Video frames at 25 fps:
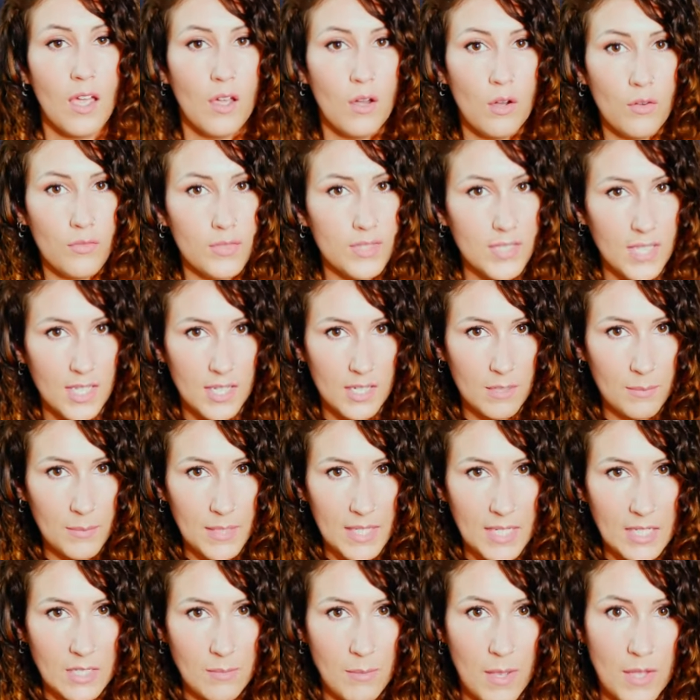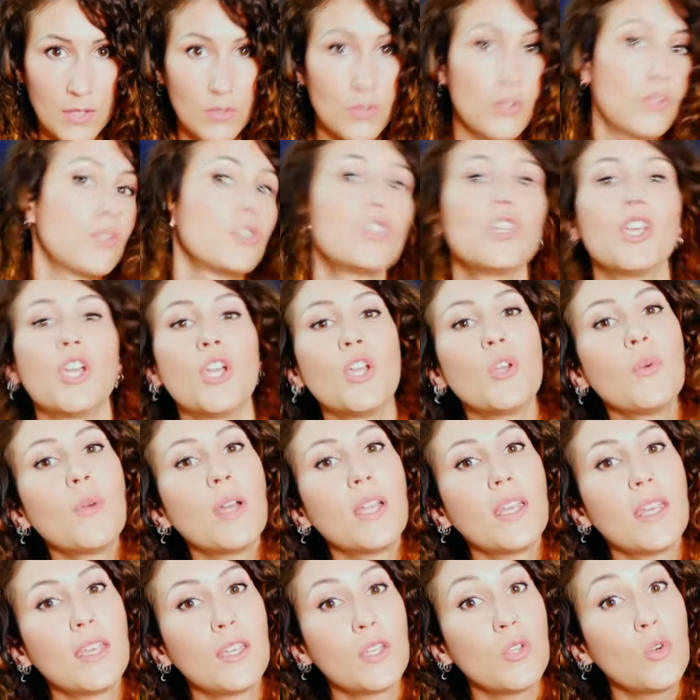Obviously, it completely depends on you
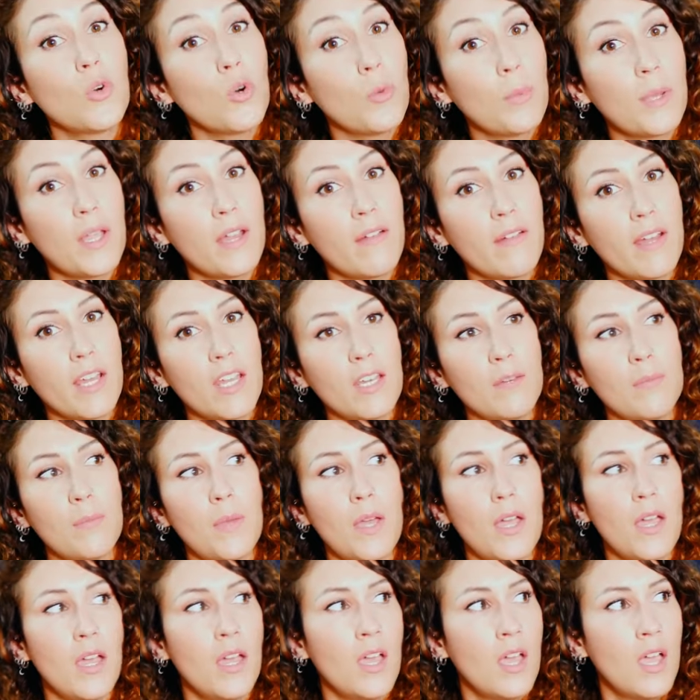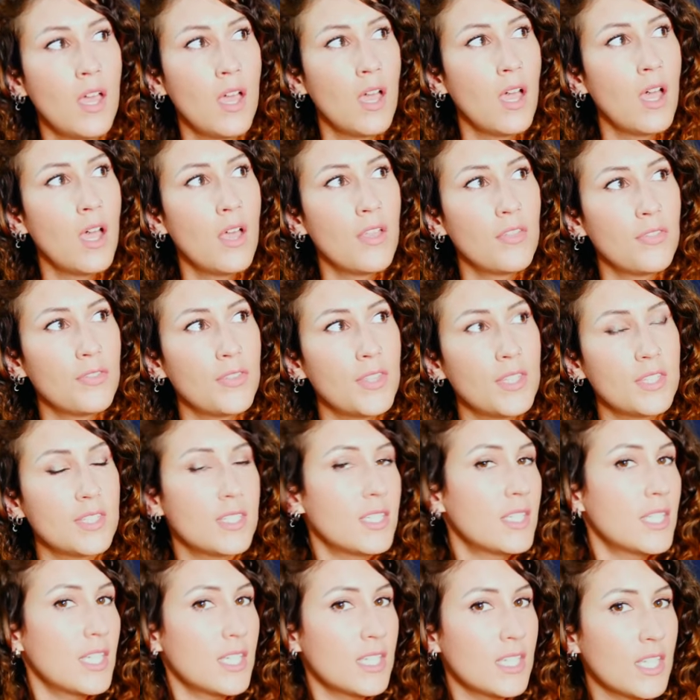and your period, but the
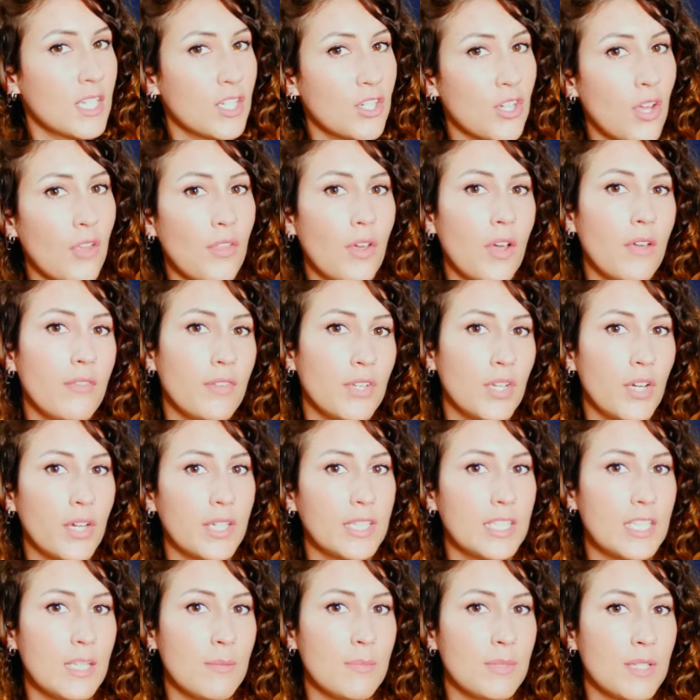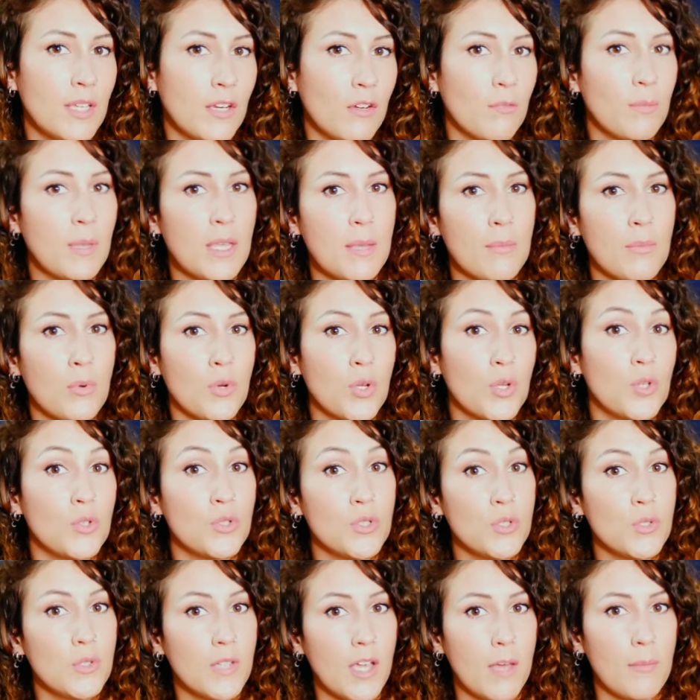statistics show that over 90% of people who
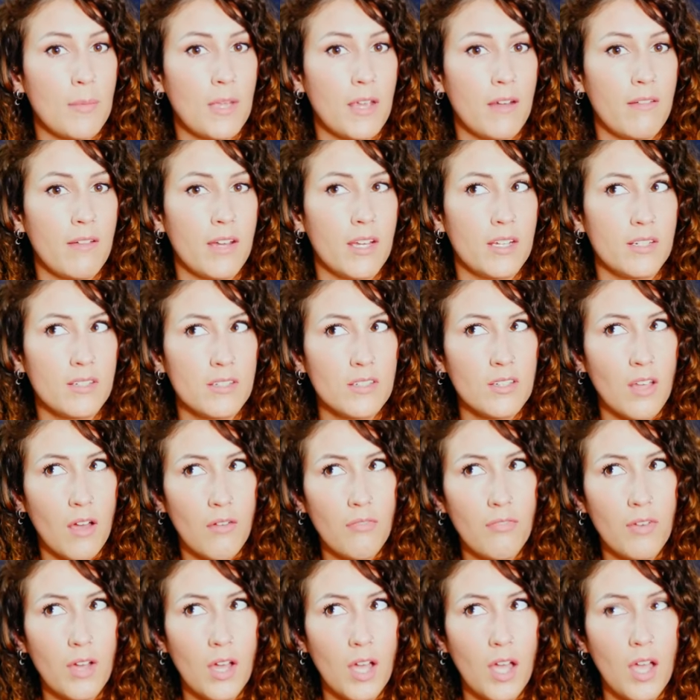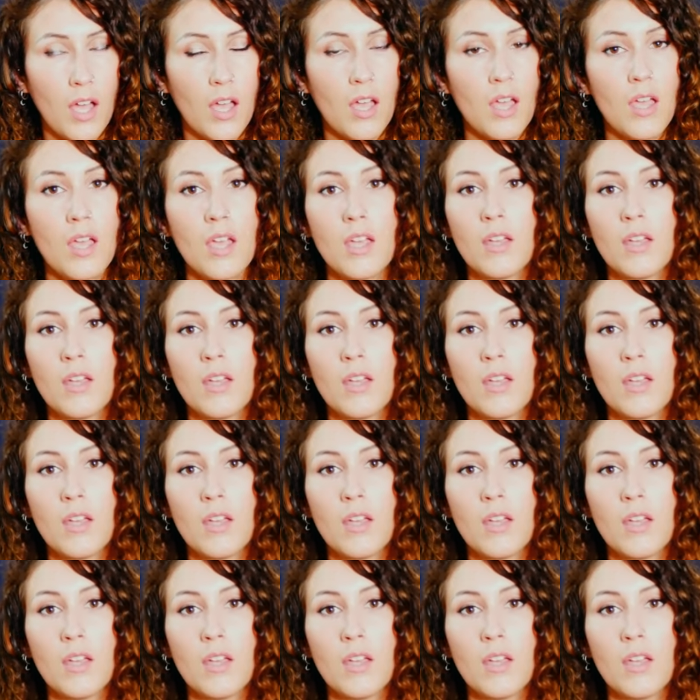do get periods suffer